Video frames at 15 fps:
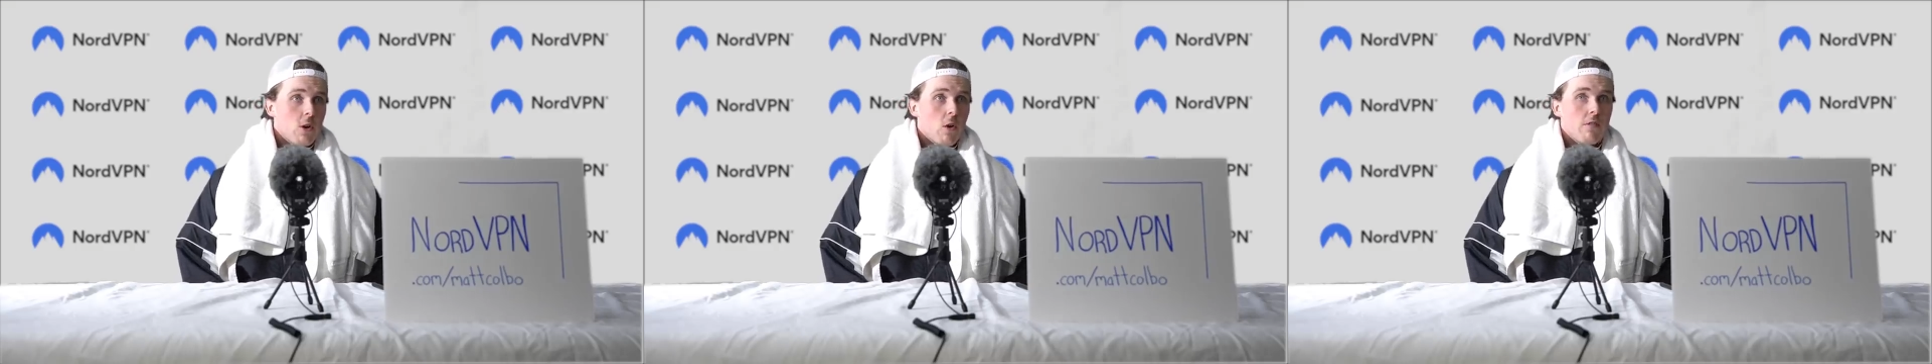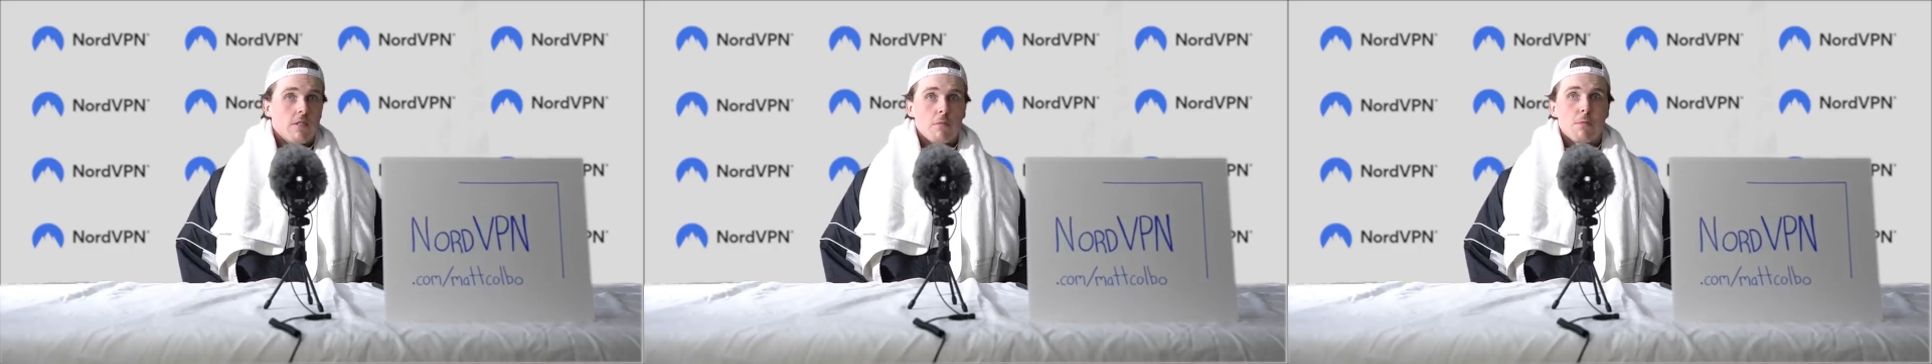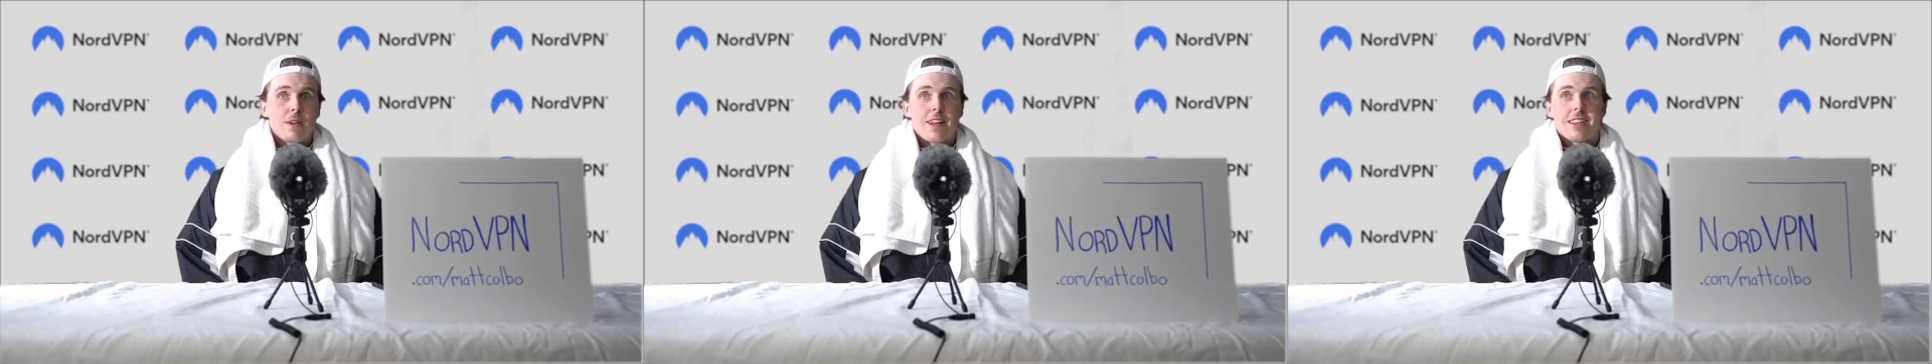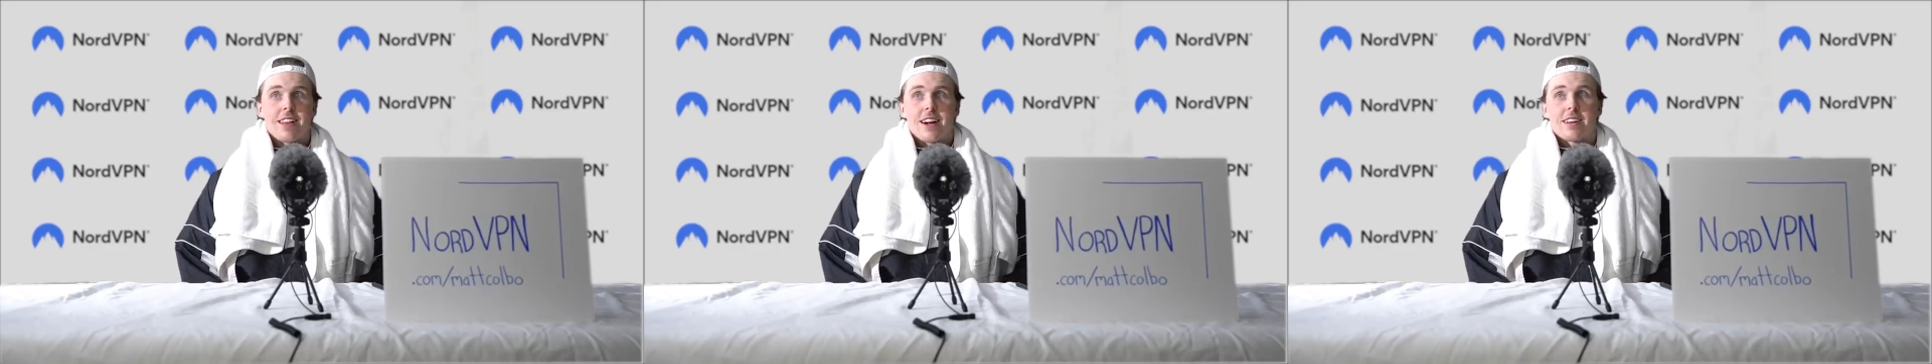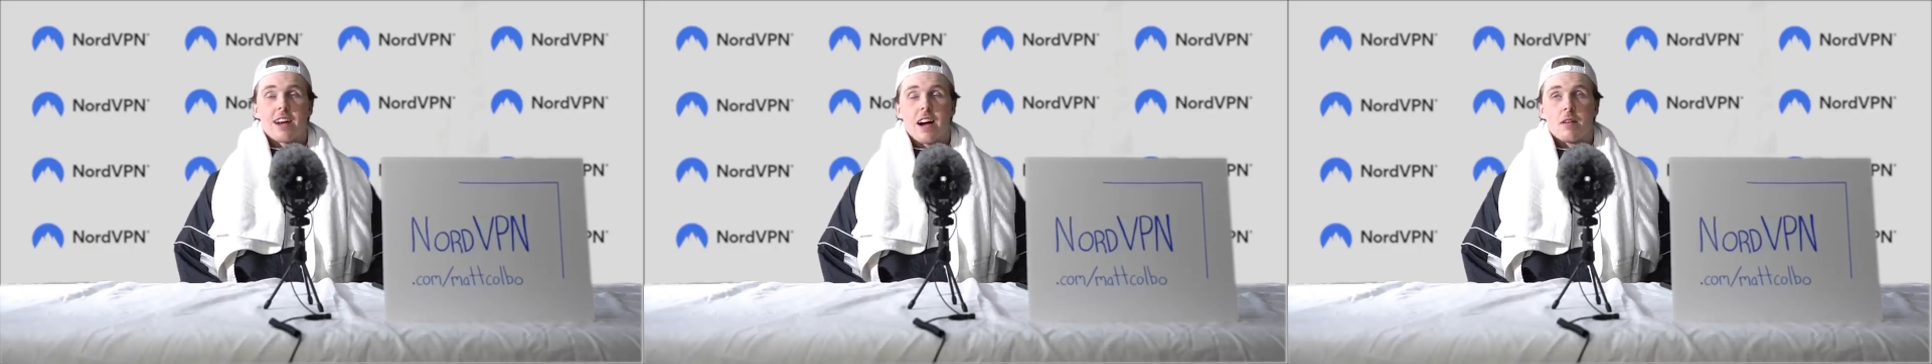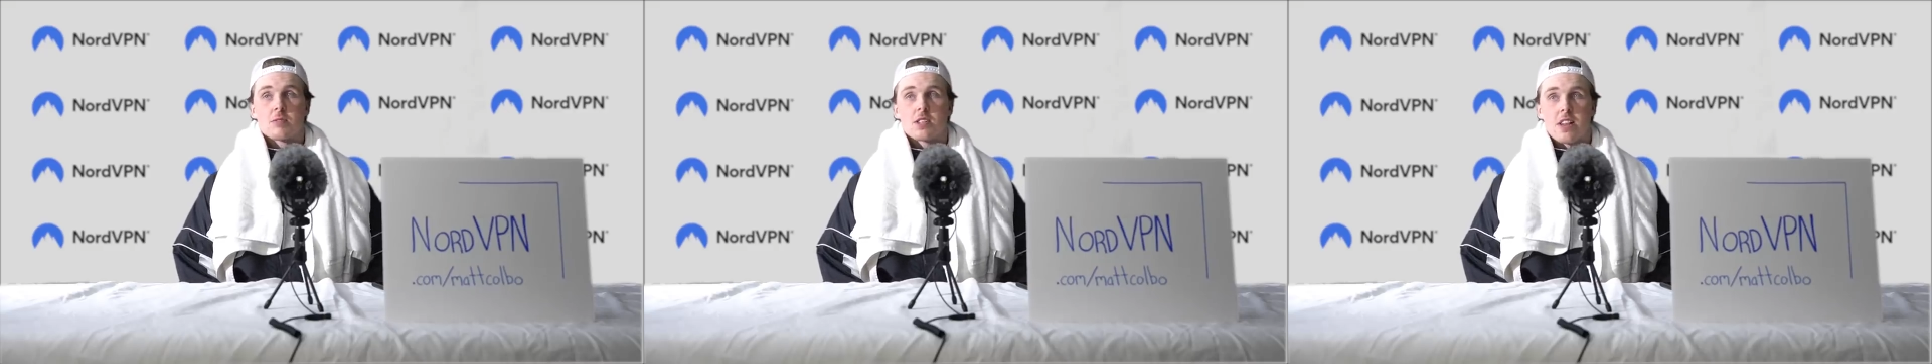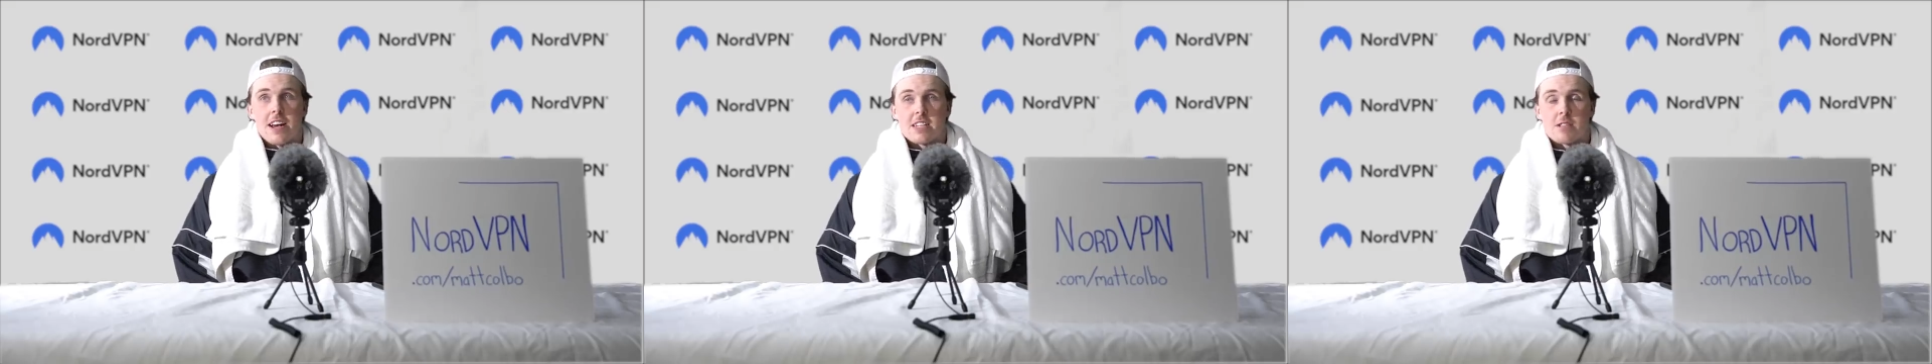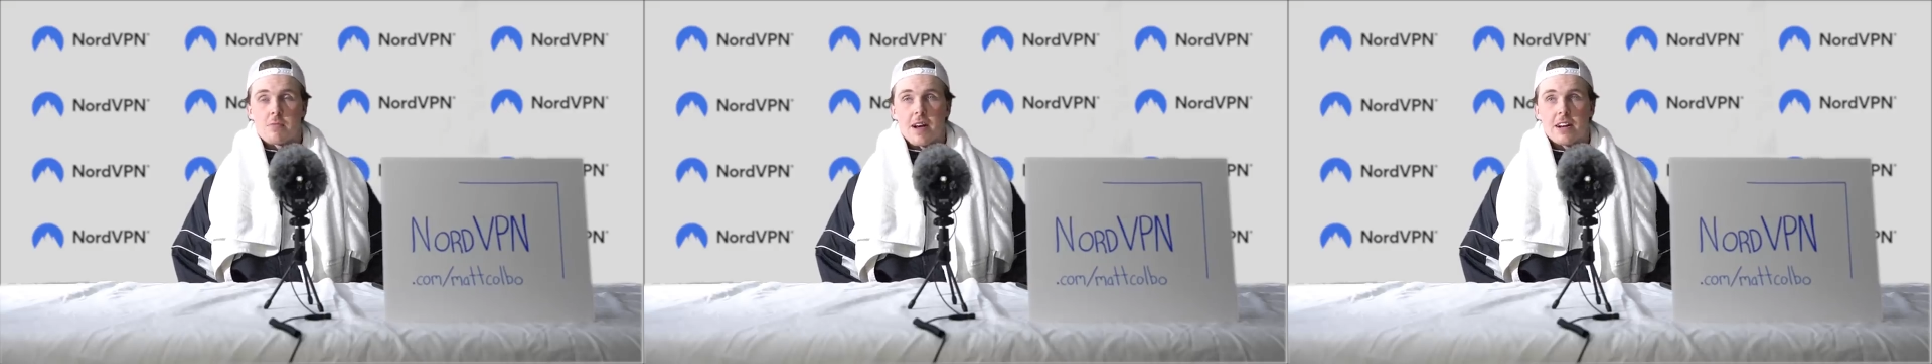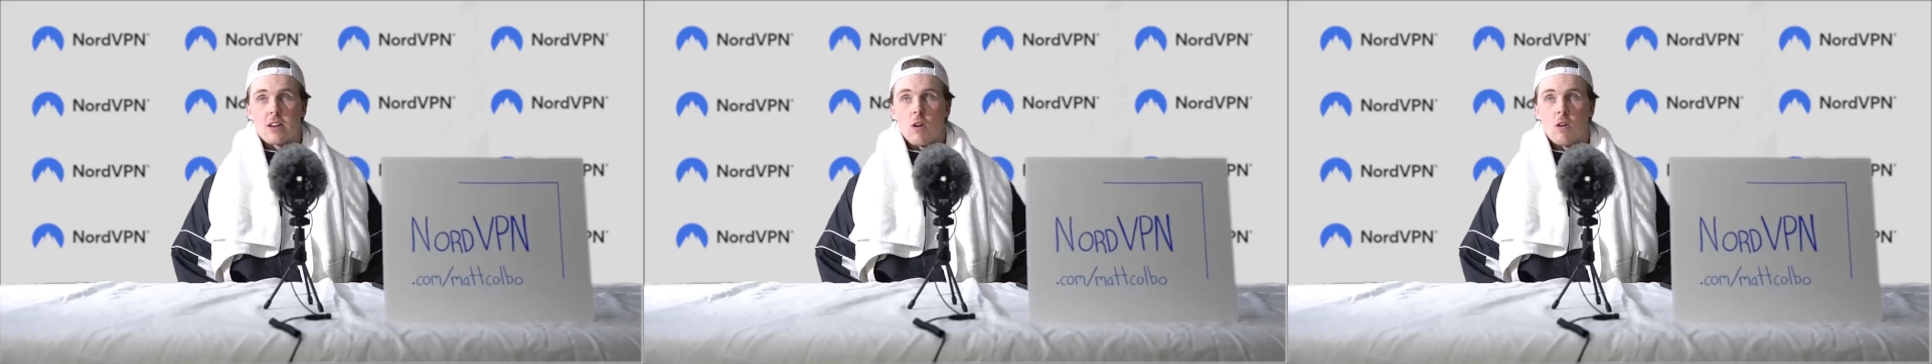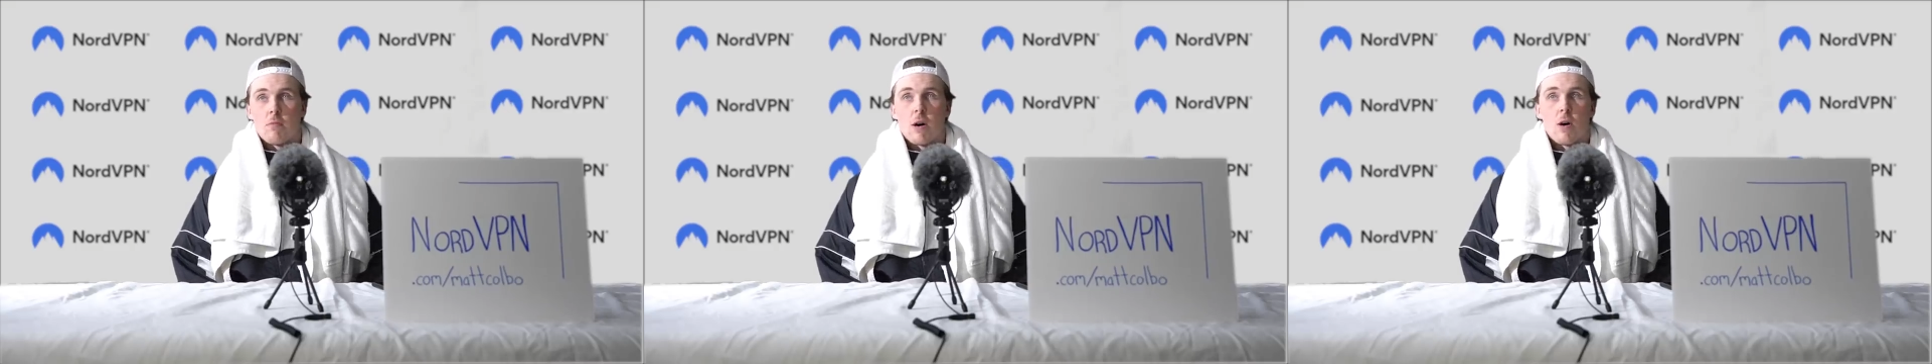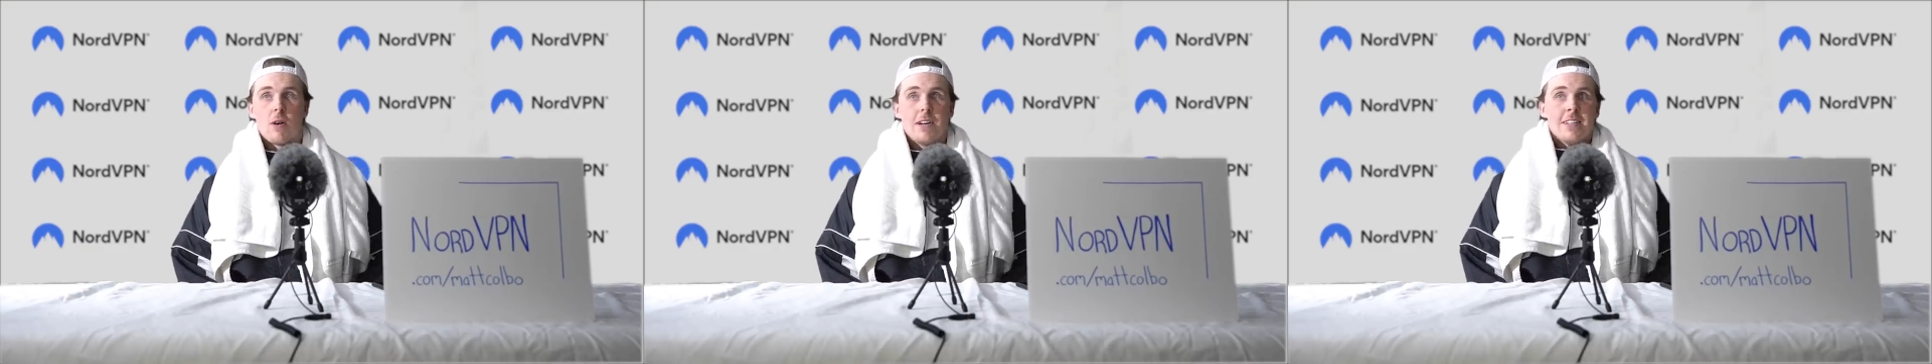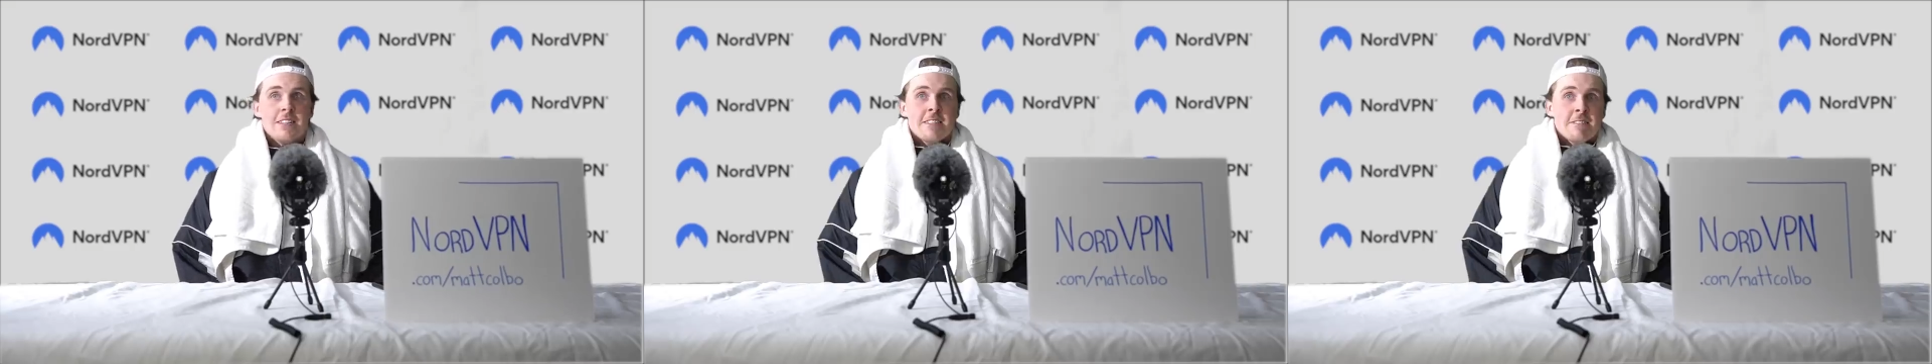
nordvpn.com/Matt Colbo.